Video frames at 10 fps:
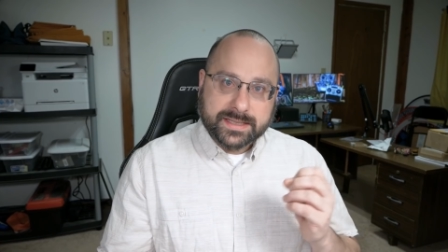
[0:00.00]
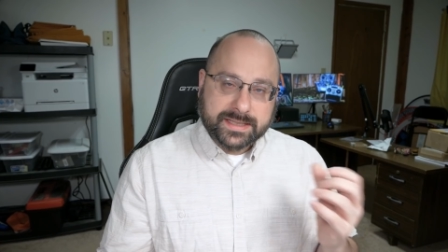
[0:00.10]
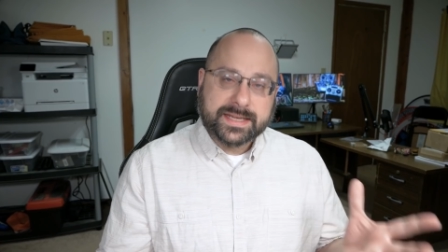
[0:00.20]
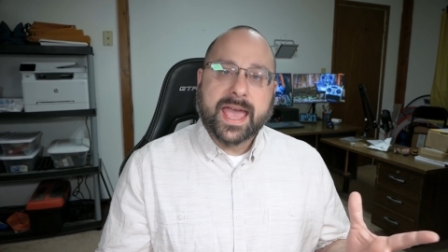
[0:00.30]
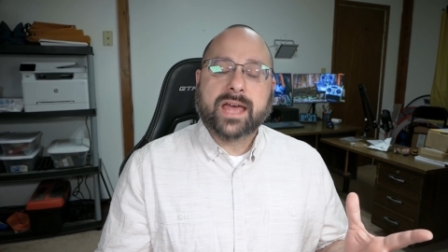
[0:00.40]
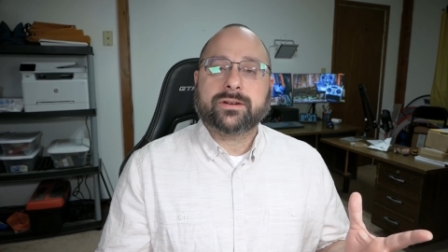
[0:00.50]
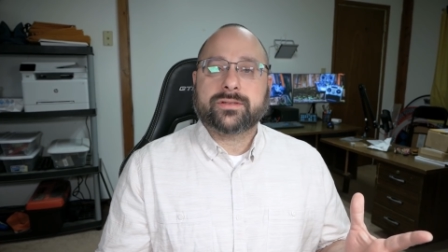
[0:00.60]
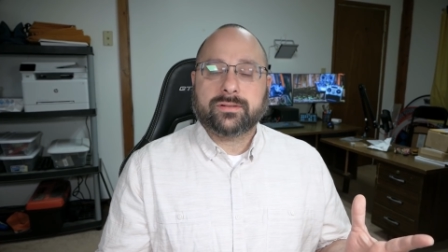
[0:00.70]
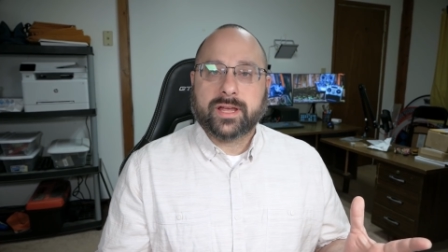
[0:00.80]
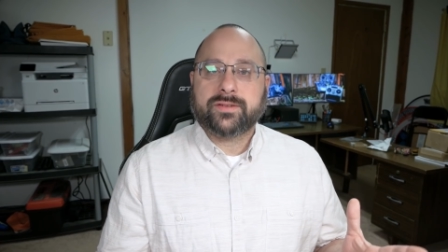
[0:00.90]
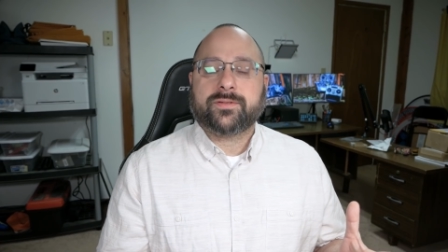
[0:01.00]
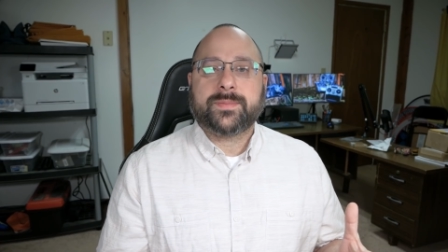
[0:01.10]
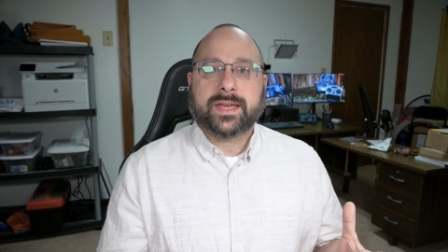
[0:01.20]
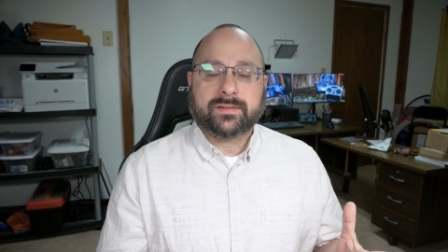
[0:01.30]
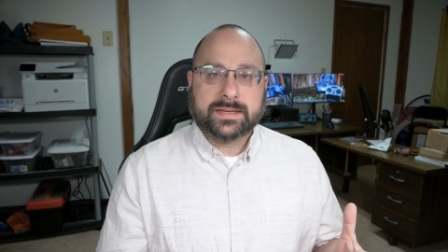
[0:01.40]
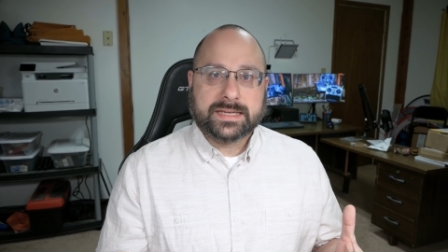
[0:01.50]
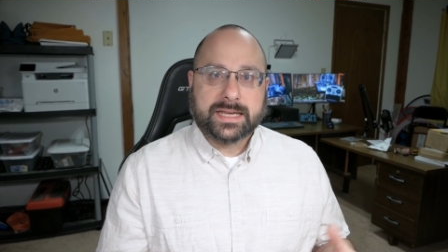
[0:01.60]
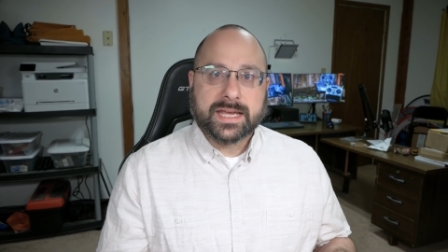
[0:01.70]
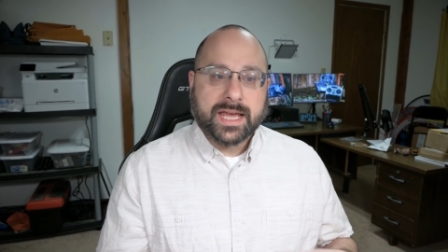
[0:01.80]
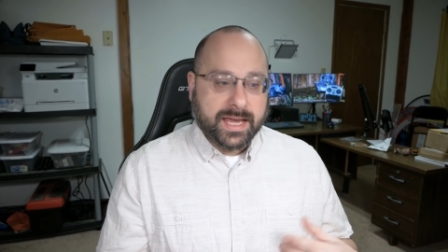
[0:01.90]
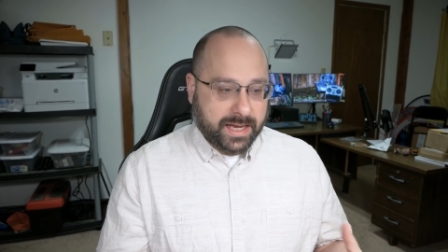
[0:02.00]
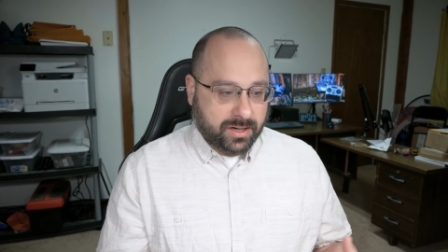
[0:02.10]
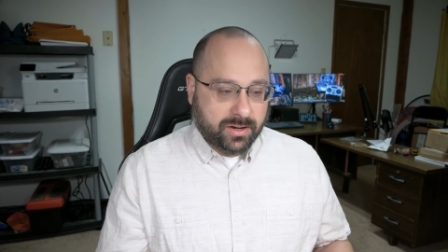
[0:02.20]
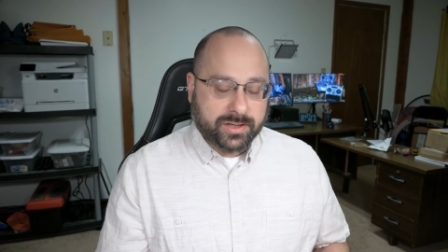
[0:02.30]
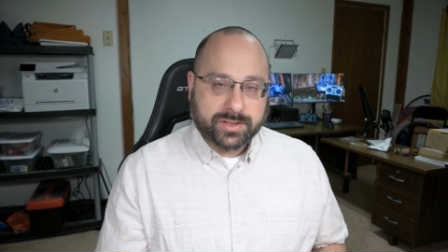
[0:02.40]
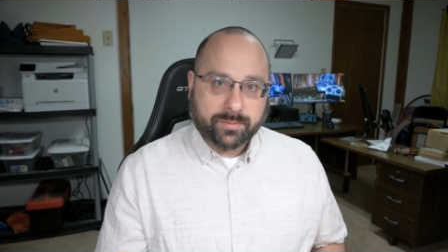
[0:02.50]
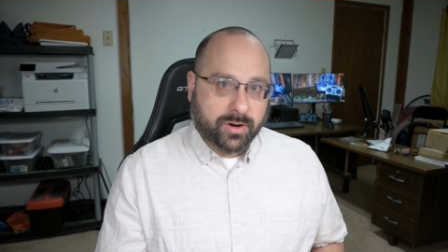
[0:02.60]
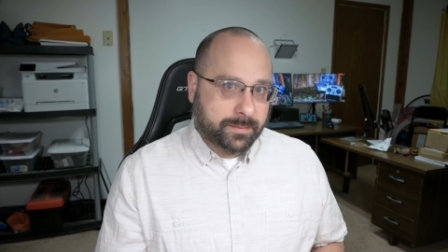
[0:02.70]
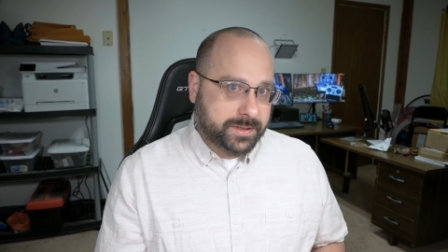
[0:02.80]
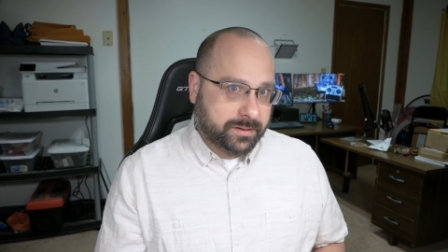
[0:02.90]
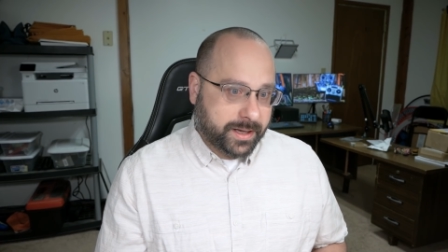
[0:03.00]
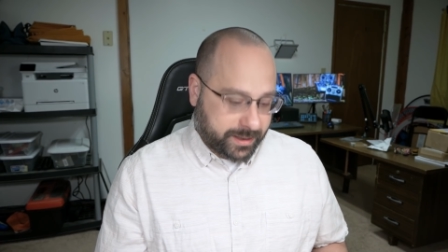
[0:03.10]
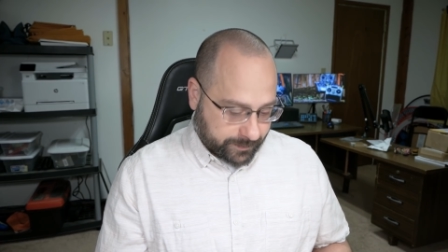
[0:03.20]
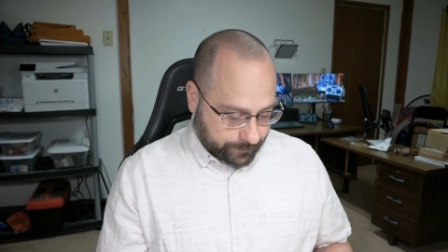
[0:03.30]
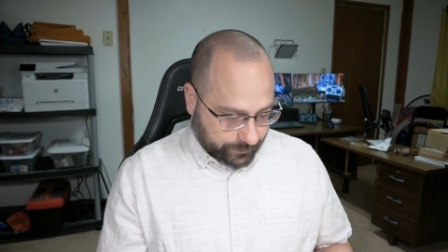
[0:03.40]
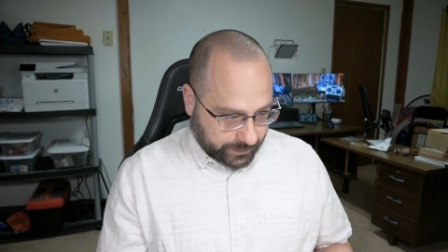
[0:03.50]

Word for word: scatter the light from the LED and cause the prop to light up.